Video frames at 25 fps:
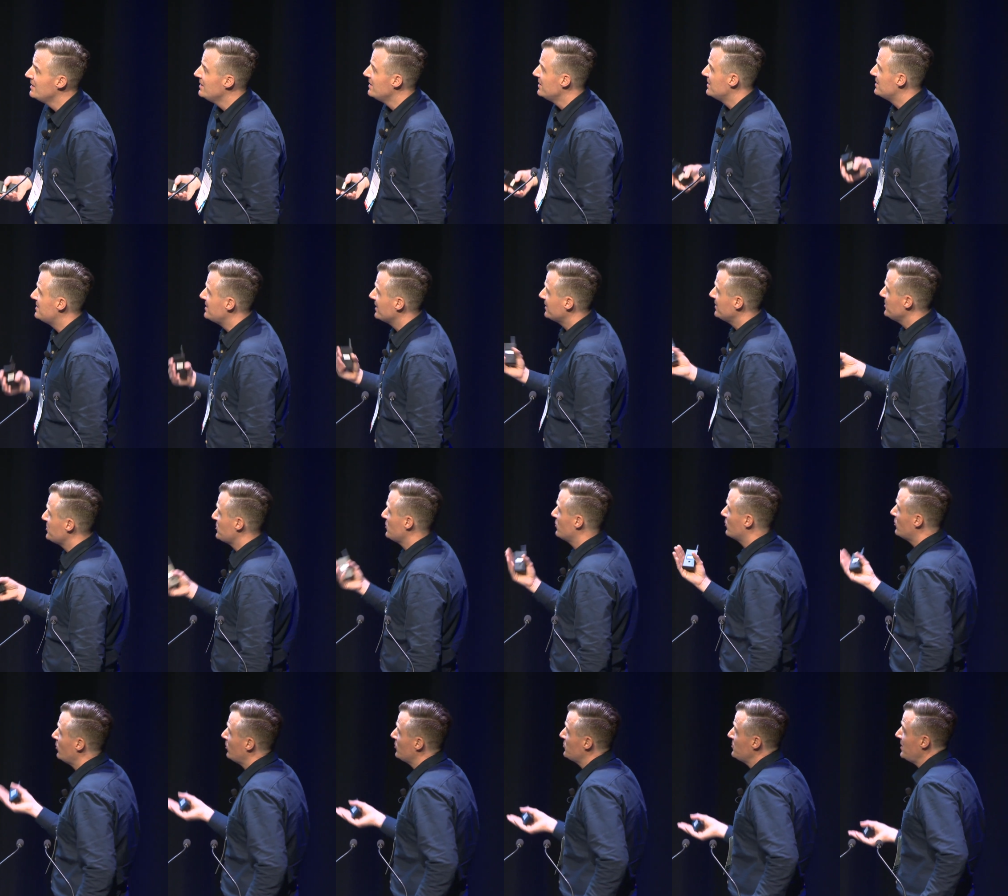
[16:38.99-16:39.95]
The technician or
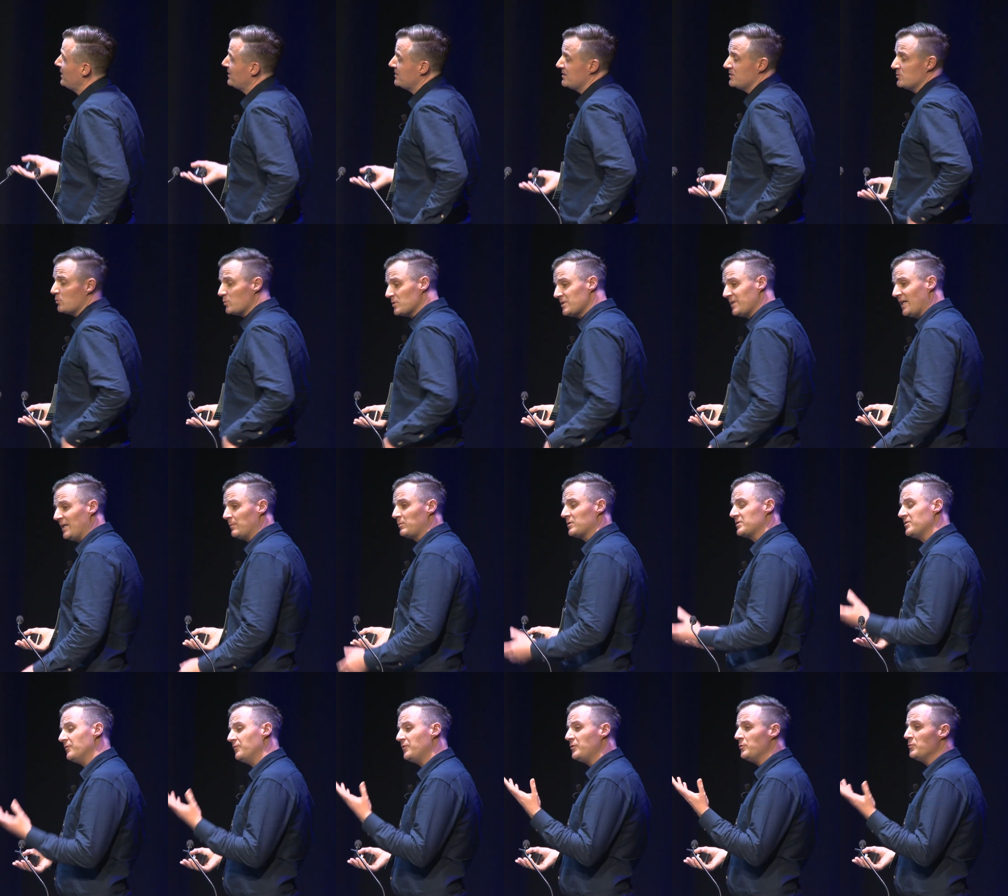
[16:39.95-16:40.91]
contractor is also able
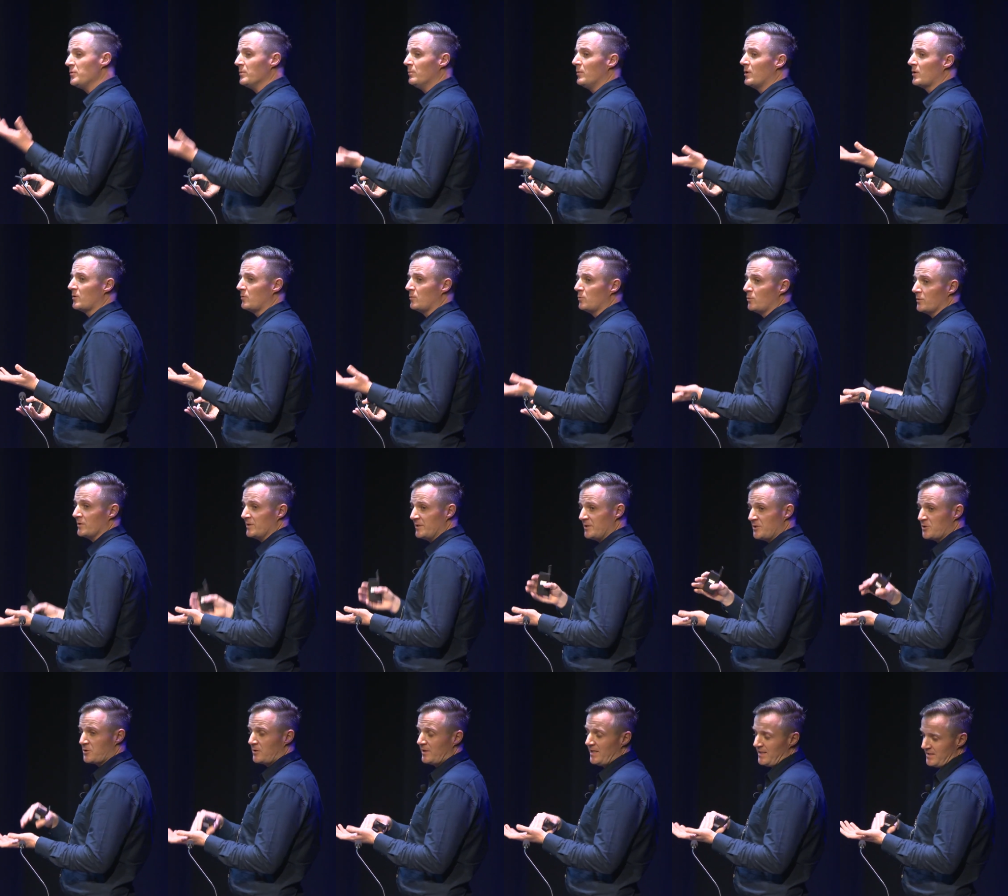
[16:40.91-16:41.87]
to view the model or the
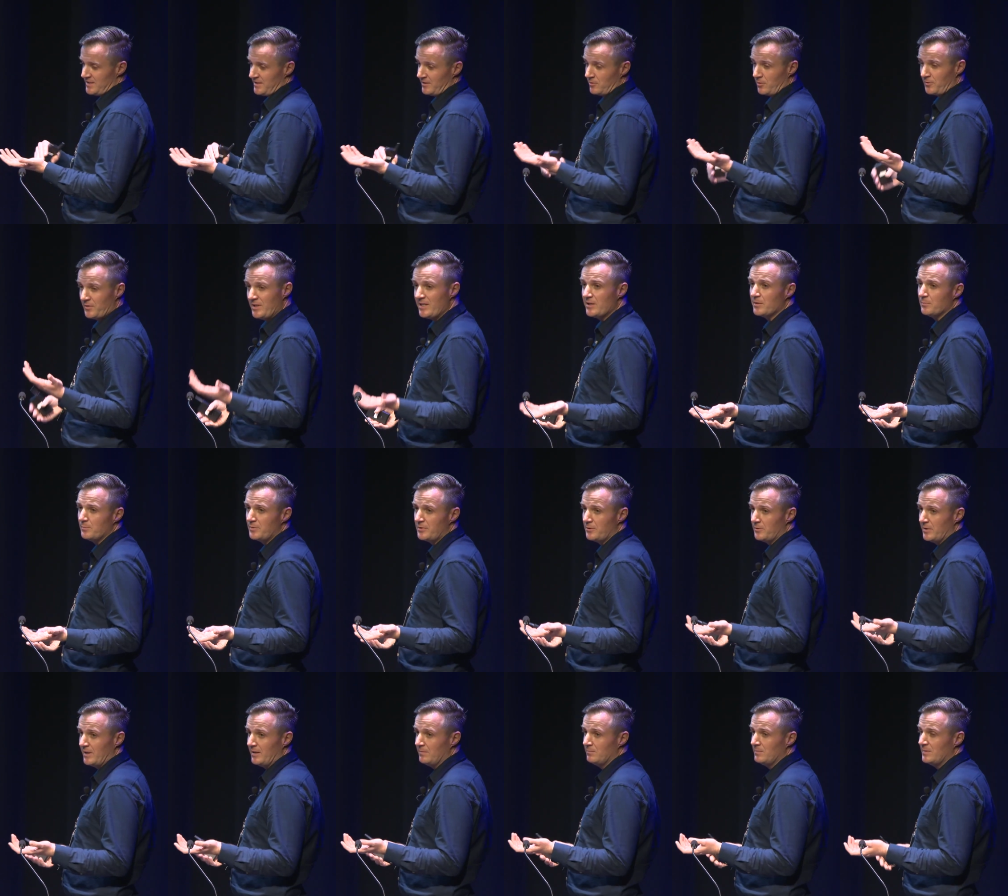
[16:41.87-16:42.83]
digital asset on their
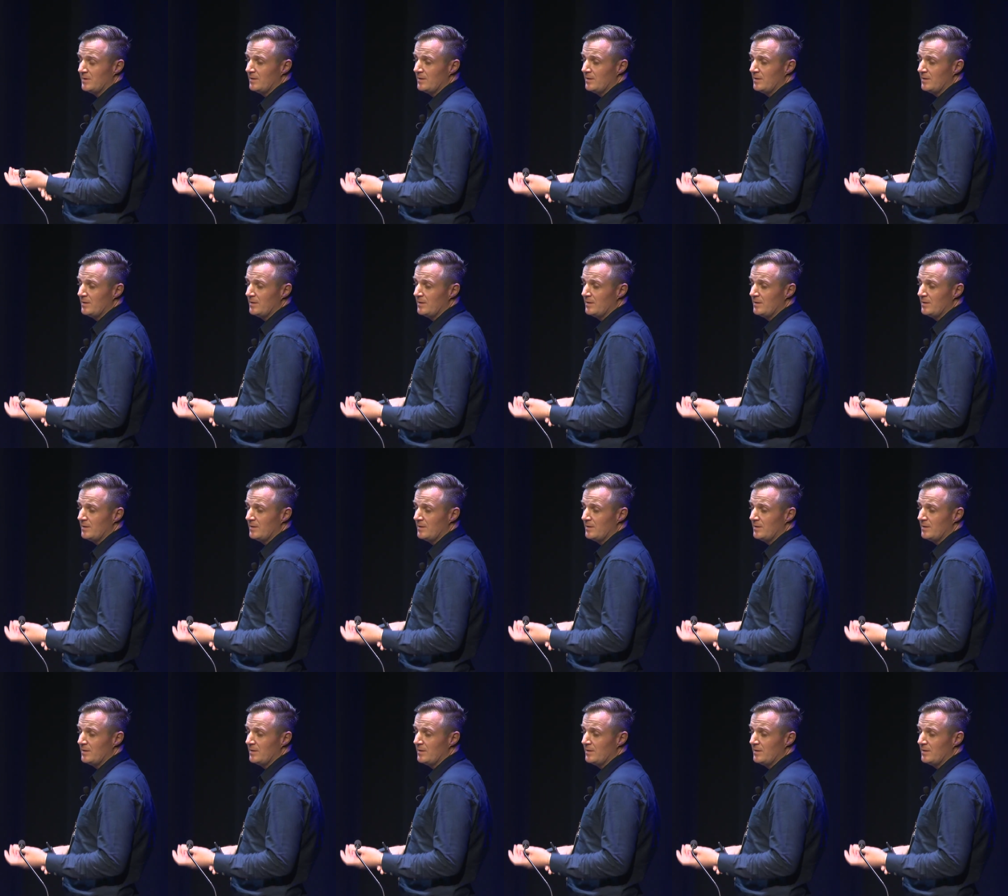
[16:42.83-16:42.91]
computer,